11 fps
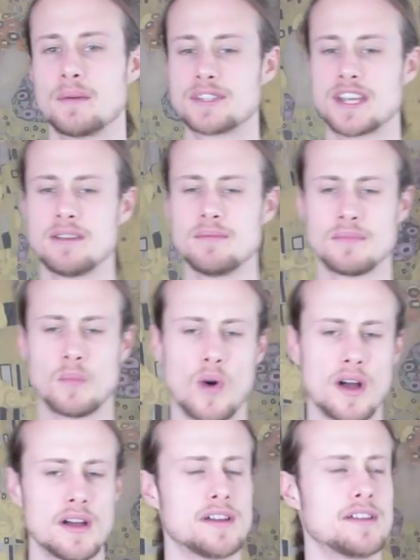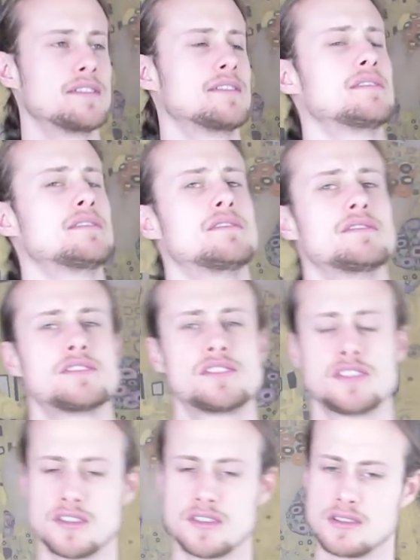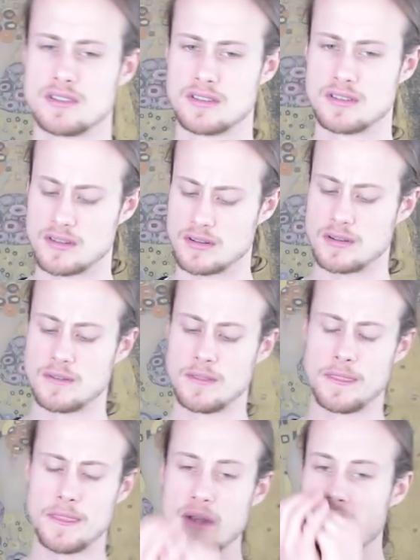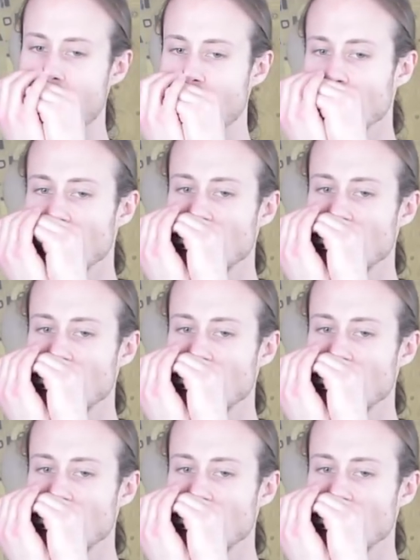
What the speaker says: One more time. One, two, three.